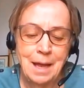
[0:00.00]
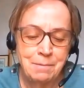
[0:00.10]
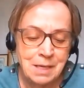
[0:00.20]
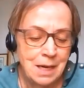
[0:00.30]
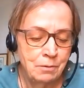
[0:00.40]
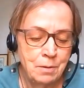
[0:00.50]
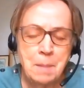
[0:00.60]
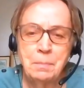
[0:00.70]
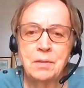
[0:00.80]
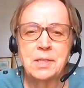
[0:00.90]
I mean, I
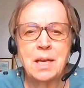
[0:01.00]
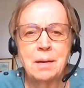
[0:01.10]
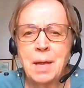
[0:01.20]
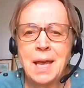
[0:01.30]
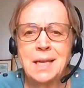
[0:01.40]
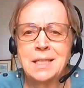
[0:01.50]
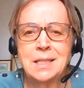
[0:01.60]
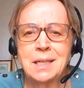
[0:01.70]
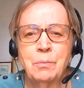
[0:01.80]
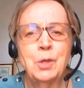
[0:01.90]
remember at the time I
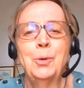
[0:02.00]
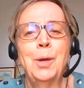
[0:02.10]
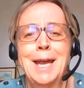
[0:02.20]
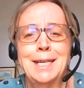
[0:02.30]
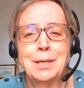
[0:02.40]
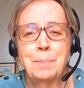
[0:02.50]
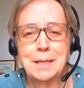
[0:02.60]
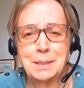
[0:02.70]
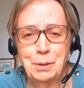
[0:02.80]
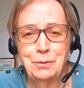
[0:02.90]
hated it. We all hate our
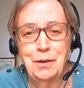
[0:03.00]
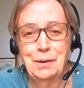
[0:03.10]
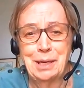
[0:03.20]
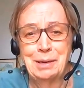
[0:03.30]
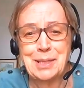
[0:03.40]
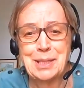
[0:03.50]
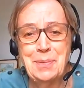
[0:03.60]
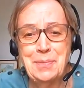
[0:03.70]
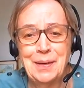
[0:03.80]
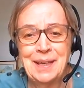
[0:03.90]
passport photos,
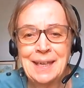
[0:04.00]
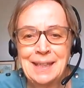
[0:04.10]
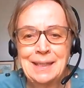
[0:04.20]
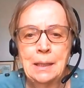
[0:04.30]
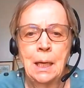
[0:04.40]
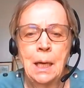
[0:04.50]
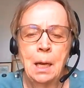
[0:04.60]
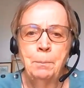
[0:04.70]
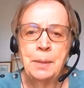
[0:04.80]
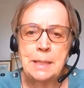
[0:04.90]
don't we?
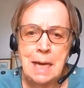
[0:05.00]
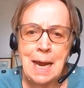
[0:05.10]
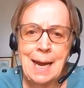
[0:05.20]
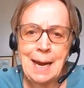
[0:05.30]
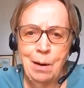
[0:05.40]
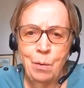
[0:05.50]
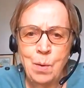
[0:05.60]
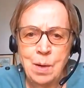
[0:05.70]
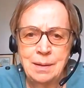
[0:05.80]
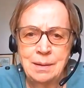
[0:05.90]
But
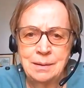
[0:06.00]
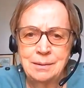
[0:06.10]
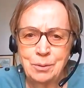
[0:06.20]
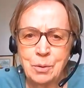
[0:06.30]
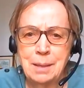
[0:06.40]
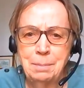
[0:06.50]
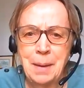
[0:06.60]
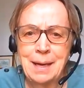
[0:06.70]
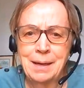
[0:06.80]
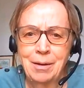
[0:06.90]
now, looking
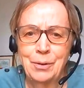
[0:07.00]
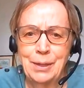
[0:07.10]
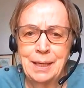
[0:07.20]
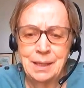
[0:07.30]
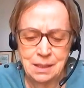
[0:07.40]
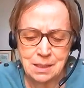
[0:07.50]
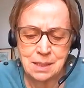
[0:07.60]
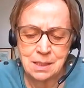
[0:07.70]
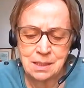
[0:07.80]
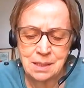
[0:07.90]
back on
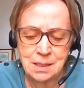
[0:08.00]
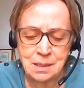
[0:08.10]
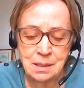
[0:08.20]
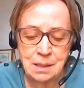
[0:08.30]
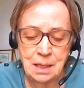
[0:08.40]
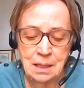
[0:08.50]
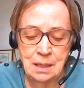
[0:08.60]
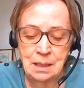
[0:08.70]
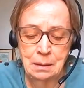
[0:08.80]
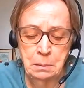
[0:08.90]
it,
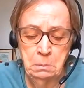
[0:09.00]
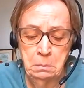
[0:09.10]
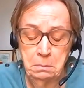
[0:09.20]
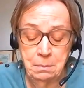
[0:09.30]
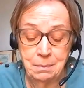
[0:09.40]
um,